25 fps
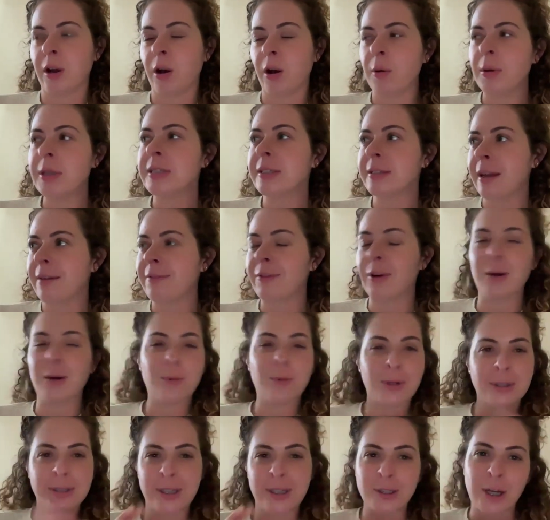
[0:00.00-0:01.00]
always and never are
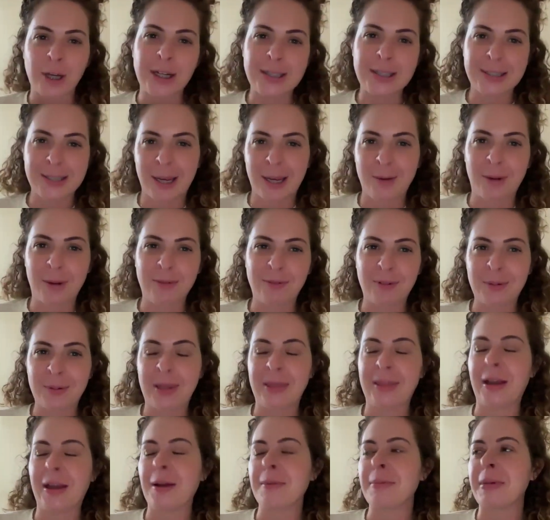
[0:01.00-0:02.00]
words I try to stay away from
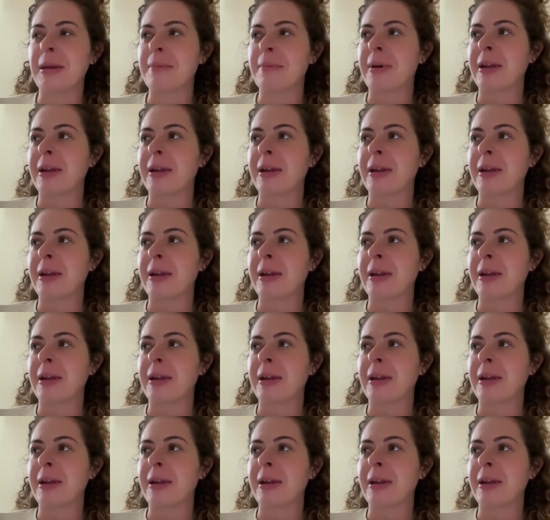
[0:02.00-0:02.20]
in therapy,